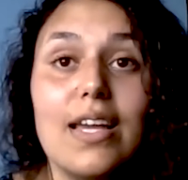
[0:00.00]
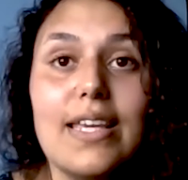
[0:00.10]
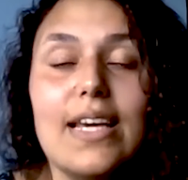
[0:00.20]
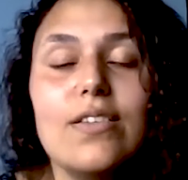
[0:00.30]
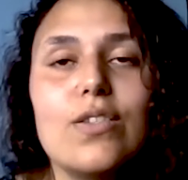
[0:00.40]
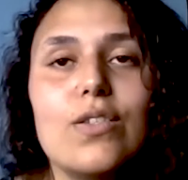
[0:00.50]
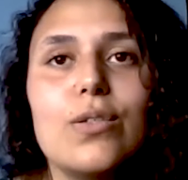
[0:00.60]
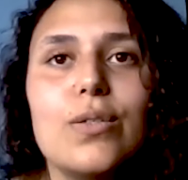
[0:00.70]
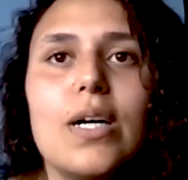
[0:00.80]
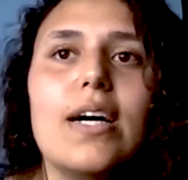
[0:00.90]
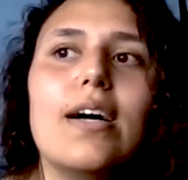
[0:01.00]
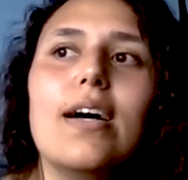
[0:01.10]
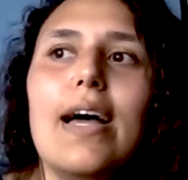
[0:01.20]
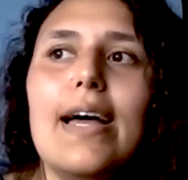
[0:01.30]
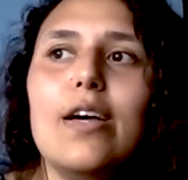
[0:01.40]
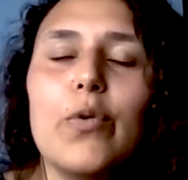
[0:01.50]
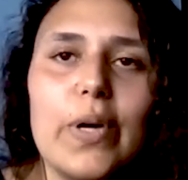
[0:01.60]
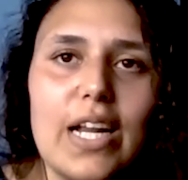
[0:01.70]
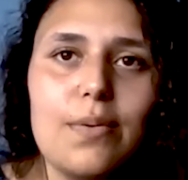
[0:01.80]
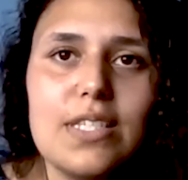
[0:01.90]
Yeah, so
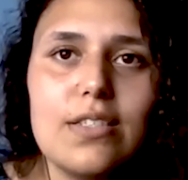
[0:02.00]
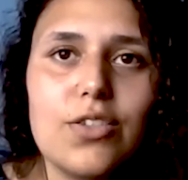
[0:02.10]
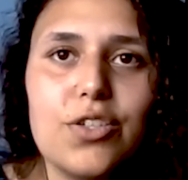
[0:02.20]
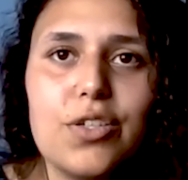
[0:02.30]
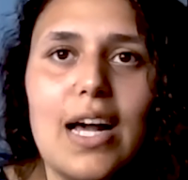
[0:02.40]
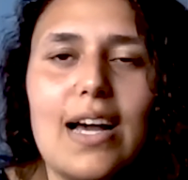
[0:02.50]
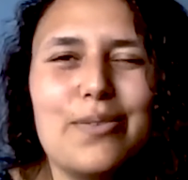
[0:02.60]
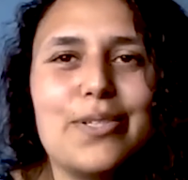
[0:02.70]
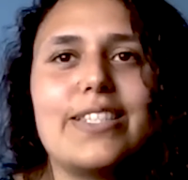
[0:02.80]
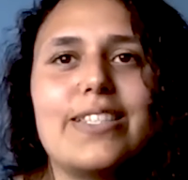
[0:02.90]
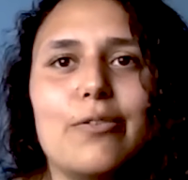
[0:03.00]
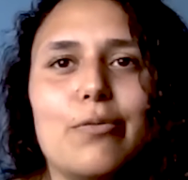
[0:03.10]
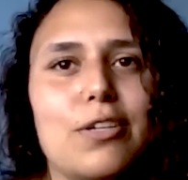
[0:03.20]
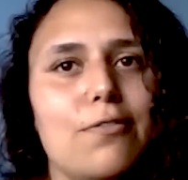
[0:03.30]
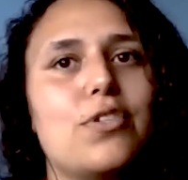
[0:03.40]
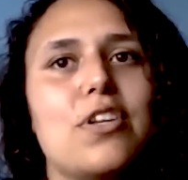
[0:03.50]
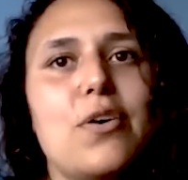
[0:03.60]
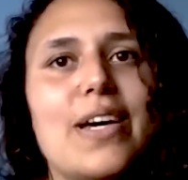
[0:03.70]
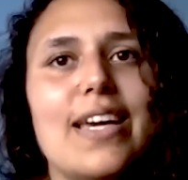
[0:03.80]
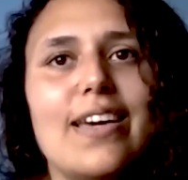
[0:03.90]
when I was at school, I was one of those
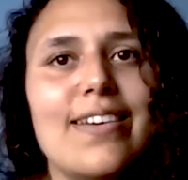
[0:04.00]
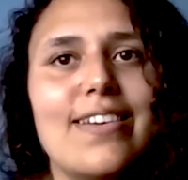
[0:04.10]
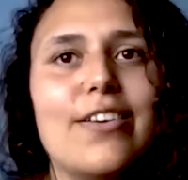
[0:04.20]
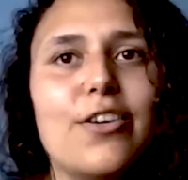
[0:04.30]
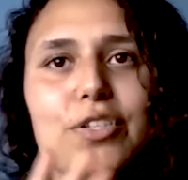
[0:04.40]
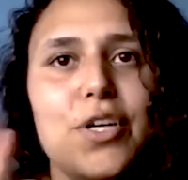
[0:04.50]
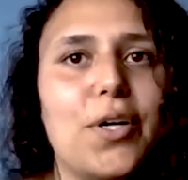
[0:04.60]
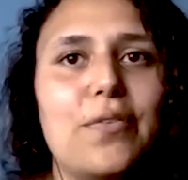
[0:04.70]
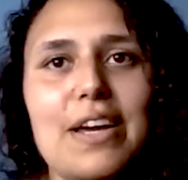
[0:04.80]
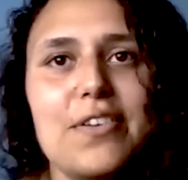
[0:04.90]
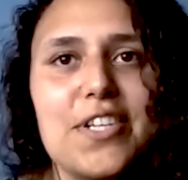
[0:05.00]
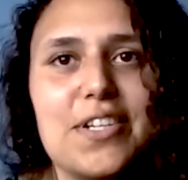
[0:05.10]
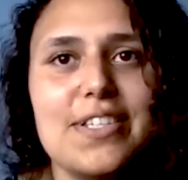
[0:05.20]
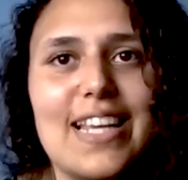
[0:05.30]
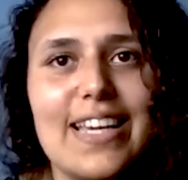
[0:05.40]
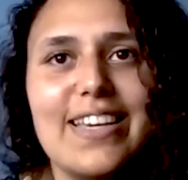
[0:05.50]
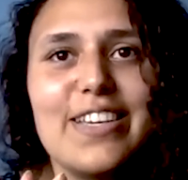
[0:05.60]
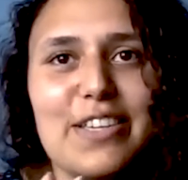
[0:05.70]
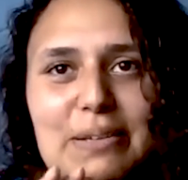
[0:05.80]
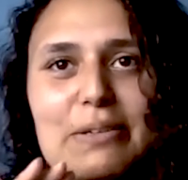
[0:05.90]
annoying, good all-rounders,
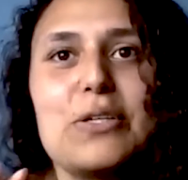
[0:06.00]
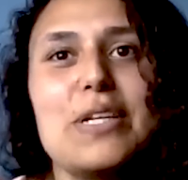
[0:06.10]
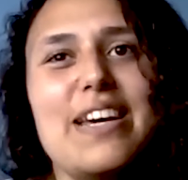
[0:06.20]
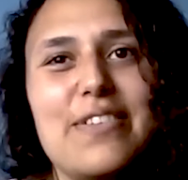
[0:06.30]
like good at